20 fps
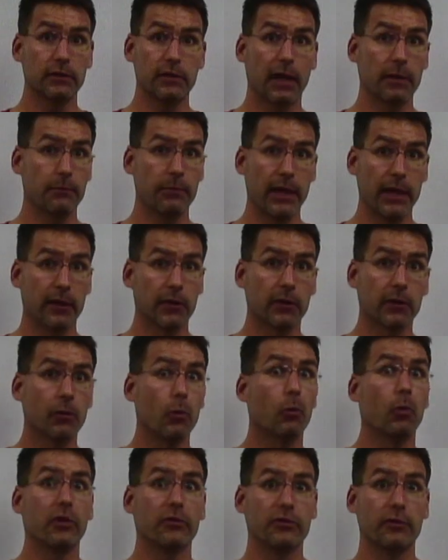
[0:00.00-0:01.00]
got
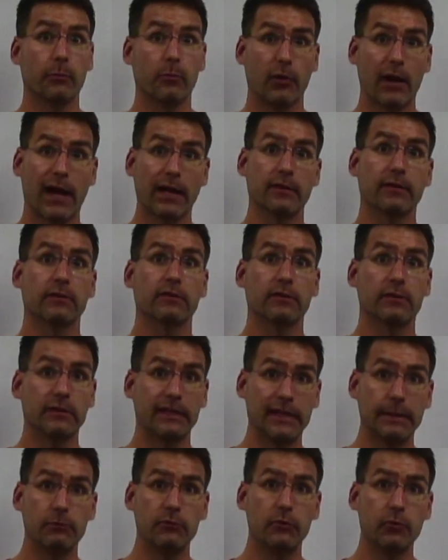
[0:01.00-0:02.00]
better was to practice and
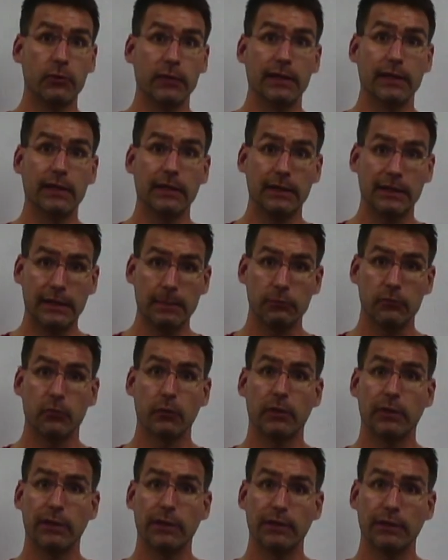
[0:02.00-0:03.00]
keep doing it and keep
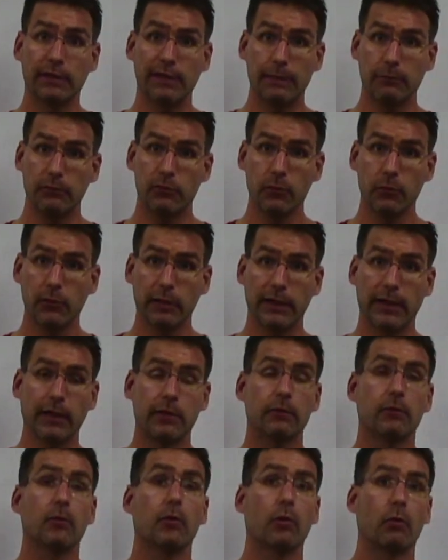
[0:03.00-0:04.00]
doing it and keep doing it.
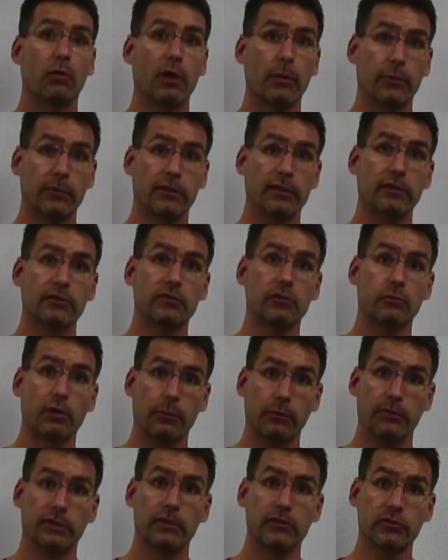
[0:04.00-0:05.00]
Repetition,
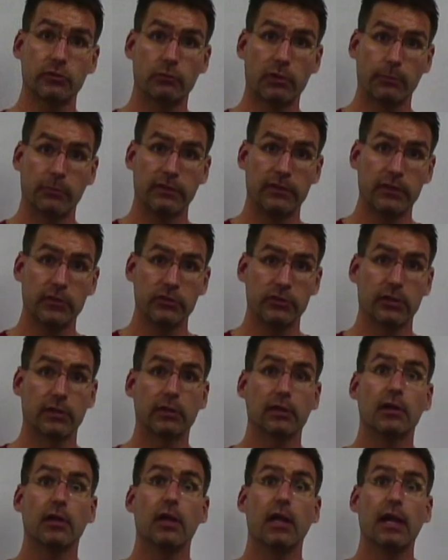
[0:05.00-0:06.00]
repetition, repetition.
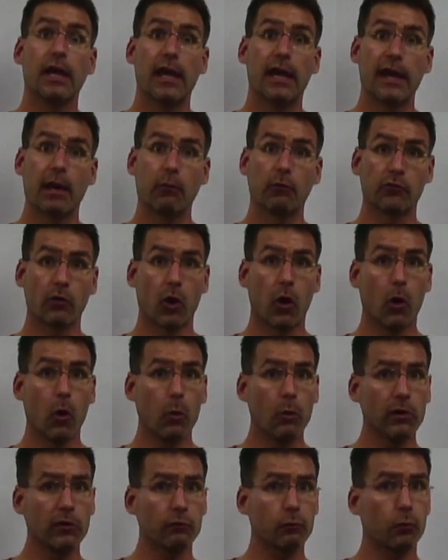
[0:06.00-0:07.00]
And I was
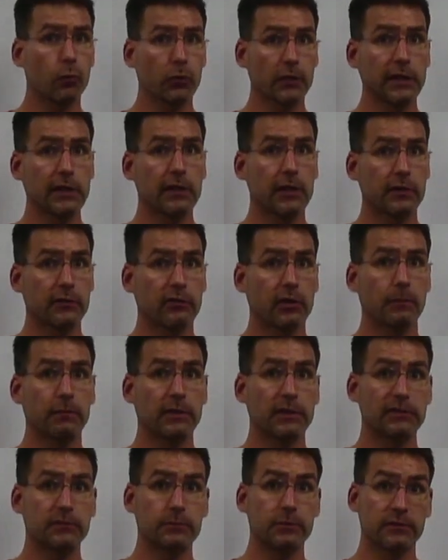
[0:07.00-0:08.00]
always working on
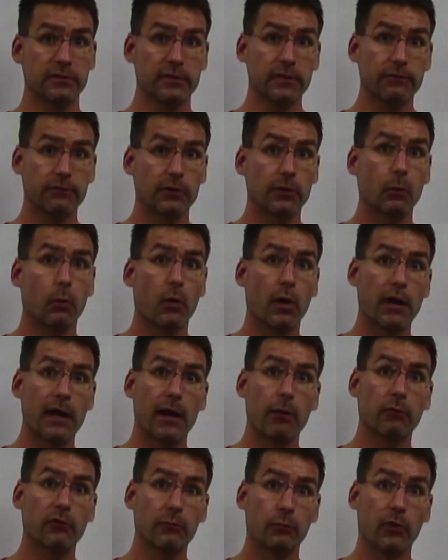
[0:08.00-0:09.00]
something specific when
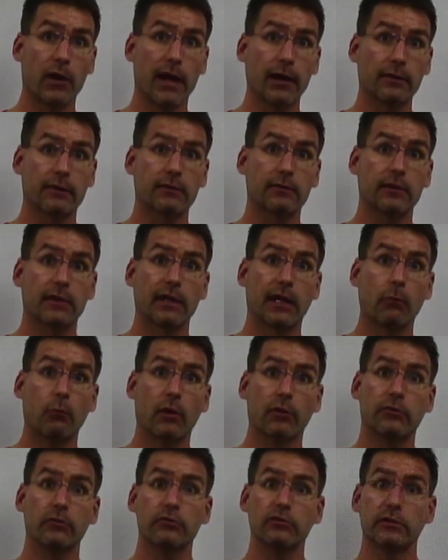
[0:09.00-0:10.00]
I was practicing. I
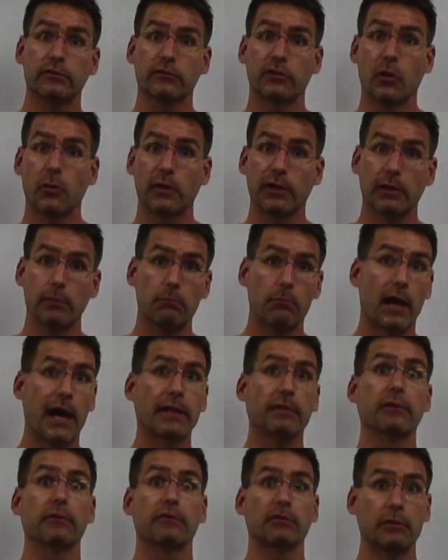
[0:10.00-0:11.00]
wasn't just going and
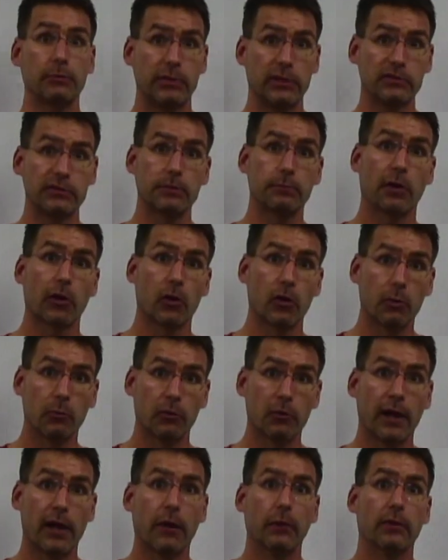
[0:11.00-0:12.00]
mindlessly pitching my arm
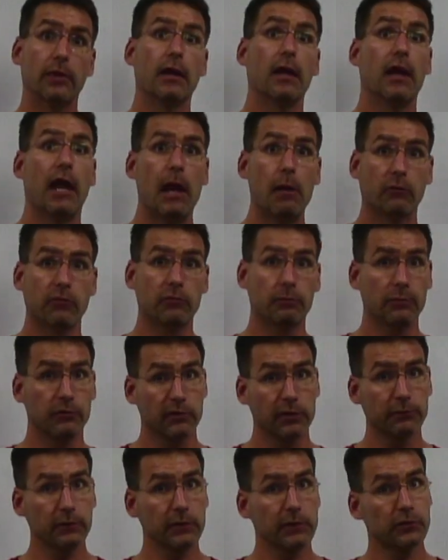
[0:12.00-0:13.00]
around. I was
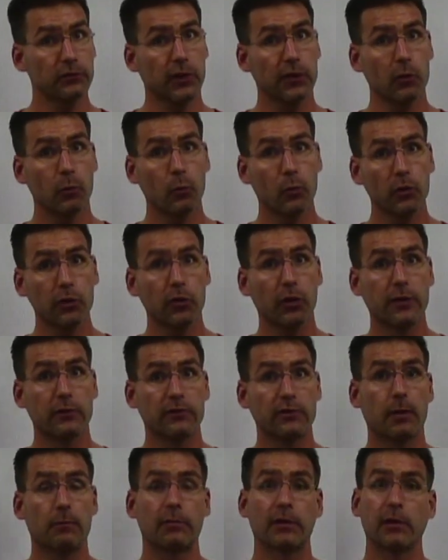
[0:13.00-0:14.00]
specifically trying to work on
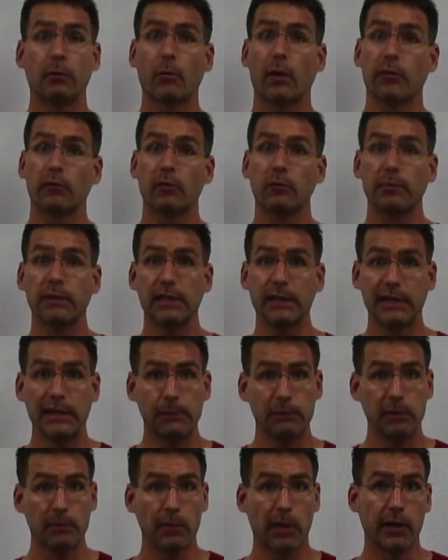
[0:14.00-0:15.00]
something, whether it be
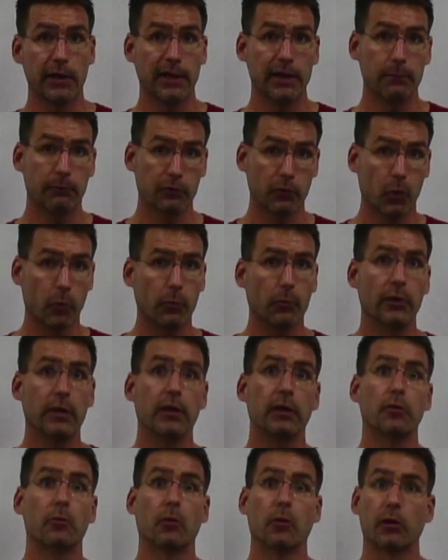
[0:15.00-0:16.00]
keeping my hips
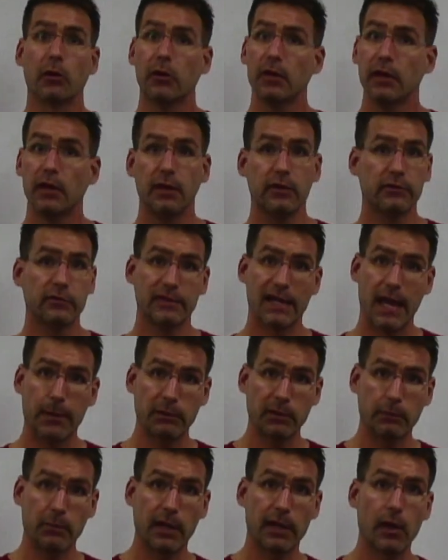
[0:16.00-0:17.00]
open or
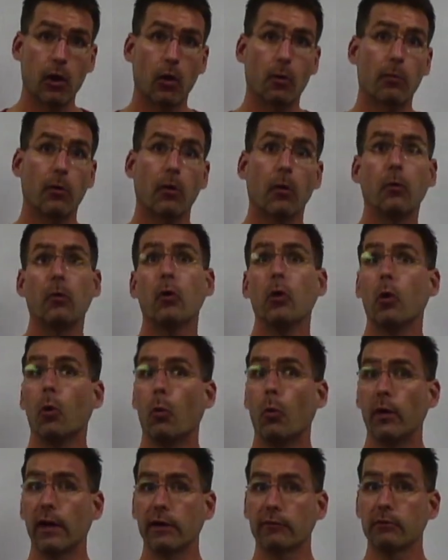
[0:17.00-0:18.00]
snapping my elbow,
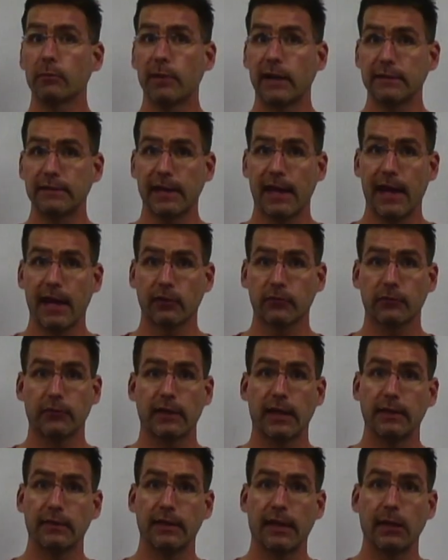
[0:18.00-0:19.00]
whatever my task for
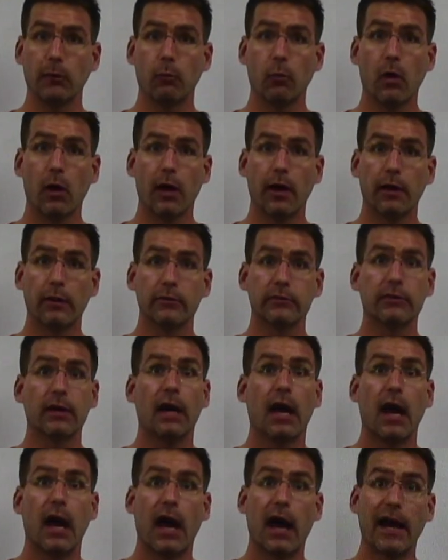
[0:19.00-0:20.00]
that day was.
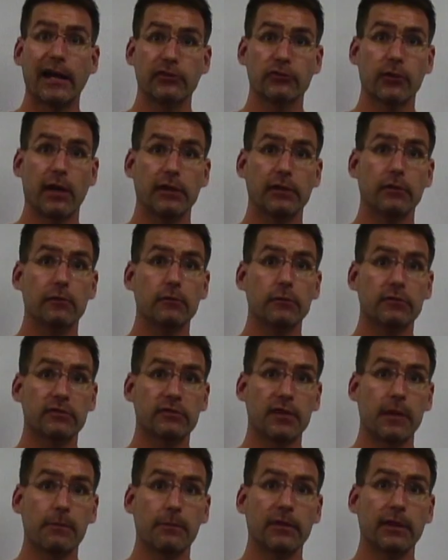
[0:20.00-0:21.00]
I tried to do
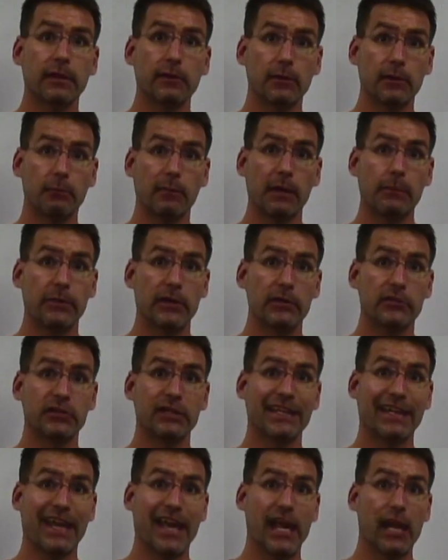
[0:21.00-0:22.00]
something in my
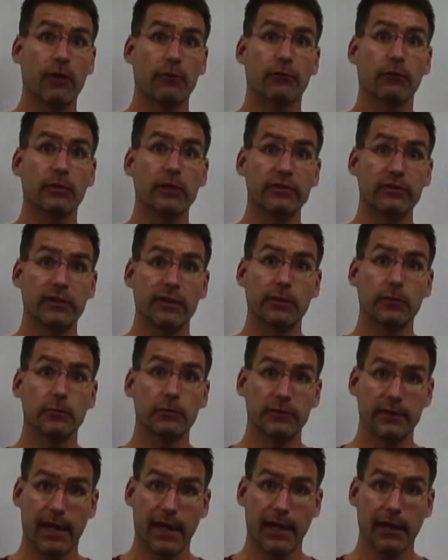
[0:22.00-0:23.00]
pitching every
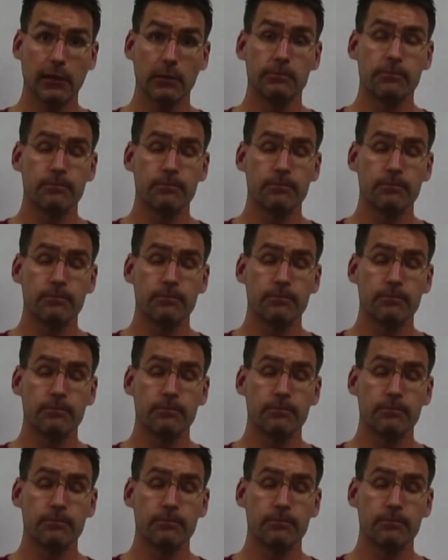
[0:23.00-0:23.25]
single day.